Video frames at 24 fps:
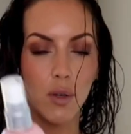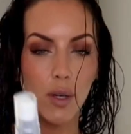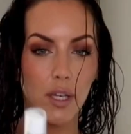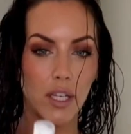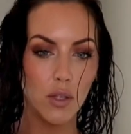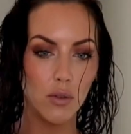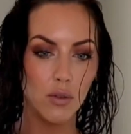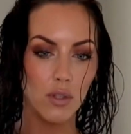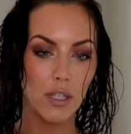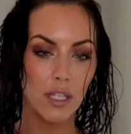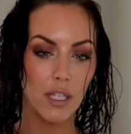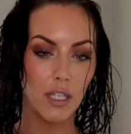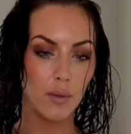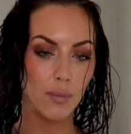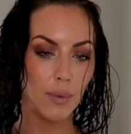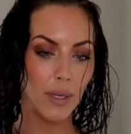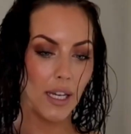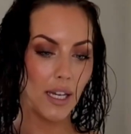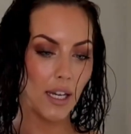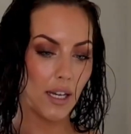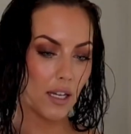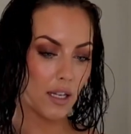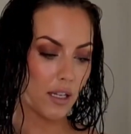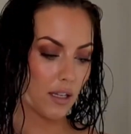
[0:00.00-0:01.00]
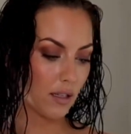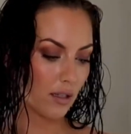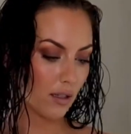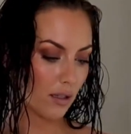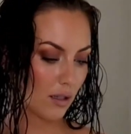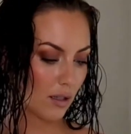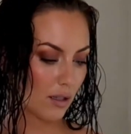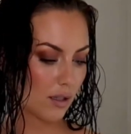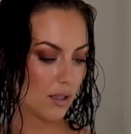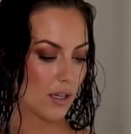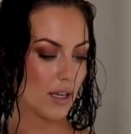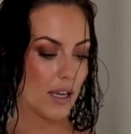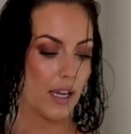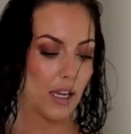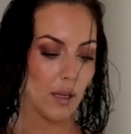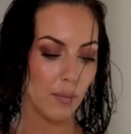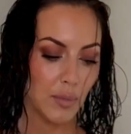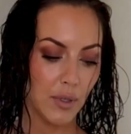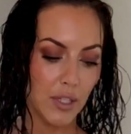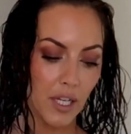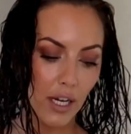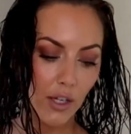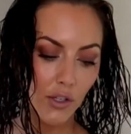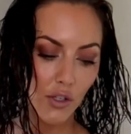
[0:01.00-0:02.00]
I use this because it
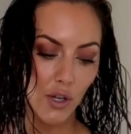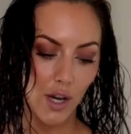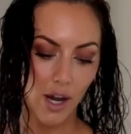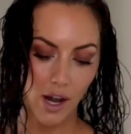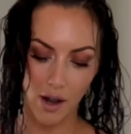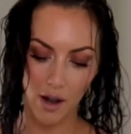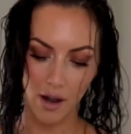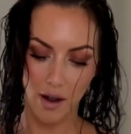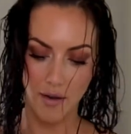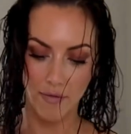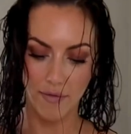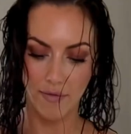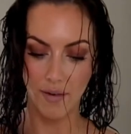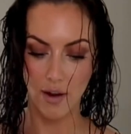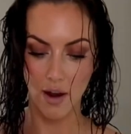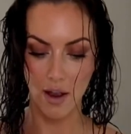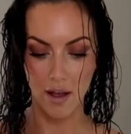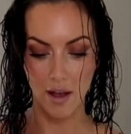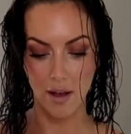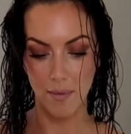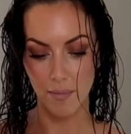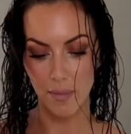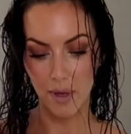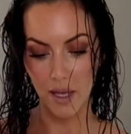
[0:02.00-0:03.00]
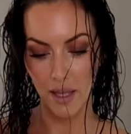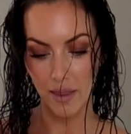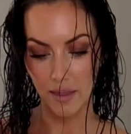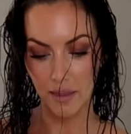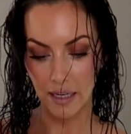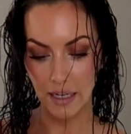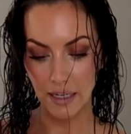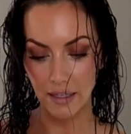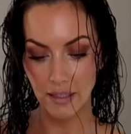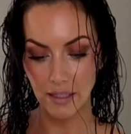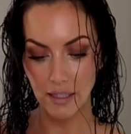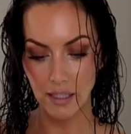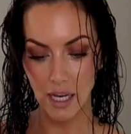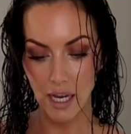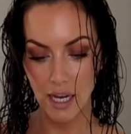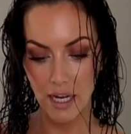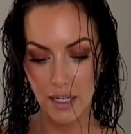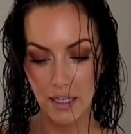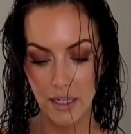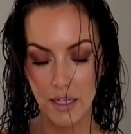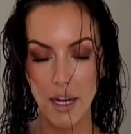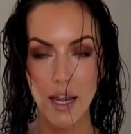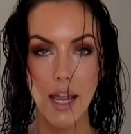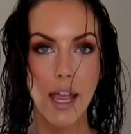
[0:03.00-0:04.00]
protects your hair from the
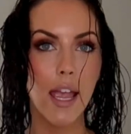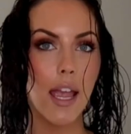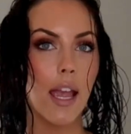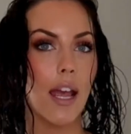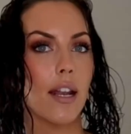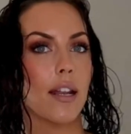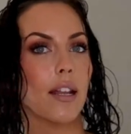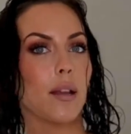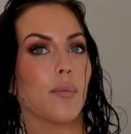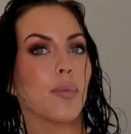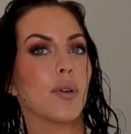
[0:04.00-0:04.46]
sun, and it